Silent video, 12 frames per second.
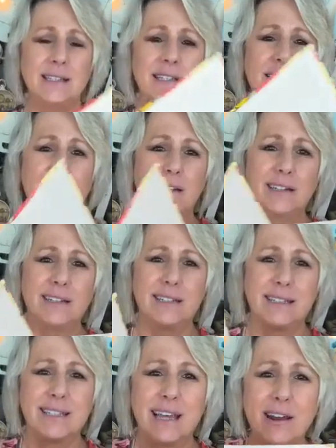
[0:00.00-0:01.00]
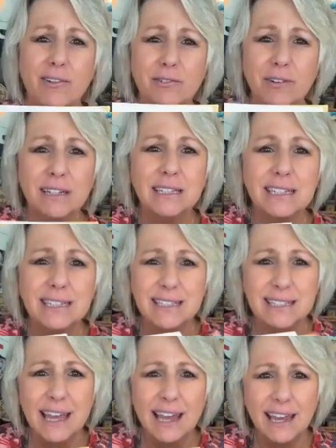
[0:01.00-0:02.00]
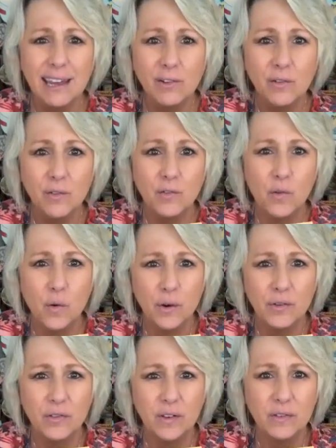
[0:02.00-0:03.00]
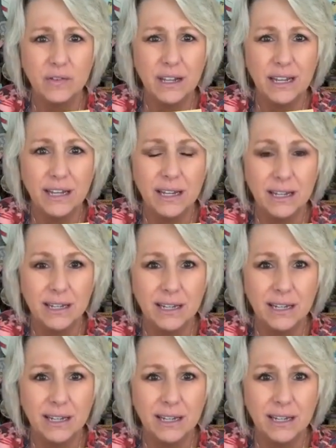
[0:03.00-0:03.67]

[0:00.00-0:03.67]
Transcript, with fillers: I said, Does that really say 450?